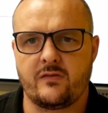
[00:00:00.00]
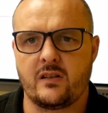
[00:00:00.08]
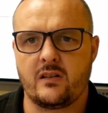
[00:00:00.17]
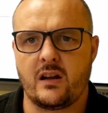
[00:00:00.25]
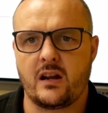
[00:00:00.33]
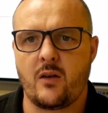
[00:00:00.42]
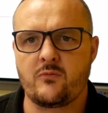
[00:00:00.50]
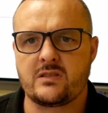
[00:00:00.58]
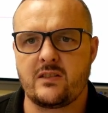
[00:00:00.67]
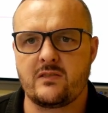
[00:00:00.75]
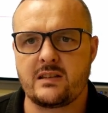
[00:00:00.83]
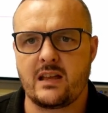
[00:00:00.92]
for alarm
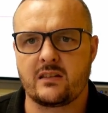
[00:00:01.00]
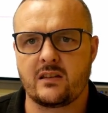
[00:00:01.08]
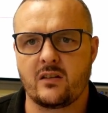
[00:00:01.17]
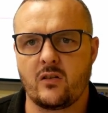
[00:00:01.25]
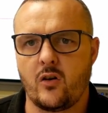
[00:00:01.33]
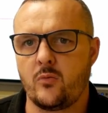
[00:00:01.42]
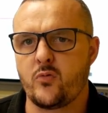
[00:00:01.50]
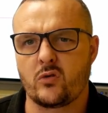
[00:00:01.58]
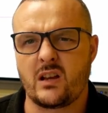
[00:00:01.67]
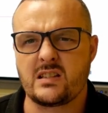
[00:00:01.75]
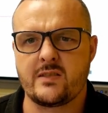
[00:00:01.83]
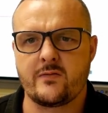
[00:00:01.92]
receiving center or
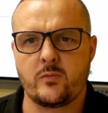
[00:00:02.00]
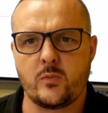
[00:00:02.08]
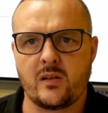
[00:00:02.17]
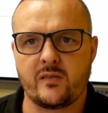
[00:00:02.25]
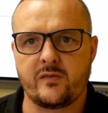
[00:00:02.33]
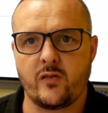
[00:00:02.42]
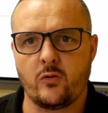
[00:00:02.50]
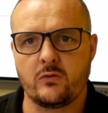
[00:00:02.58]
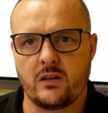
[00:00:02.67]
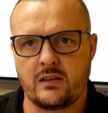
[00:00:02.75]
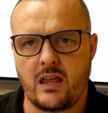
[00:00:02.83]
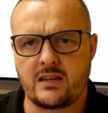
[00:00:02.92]
broadcasting from a mobile
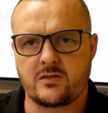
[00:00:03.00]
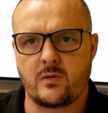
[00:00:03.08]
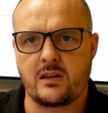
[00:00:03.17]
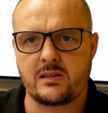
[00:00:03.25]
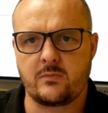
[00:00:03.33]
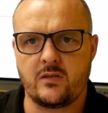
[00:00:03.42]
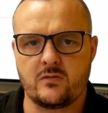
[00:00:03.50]
phone, and that's the way it's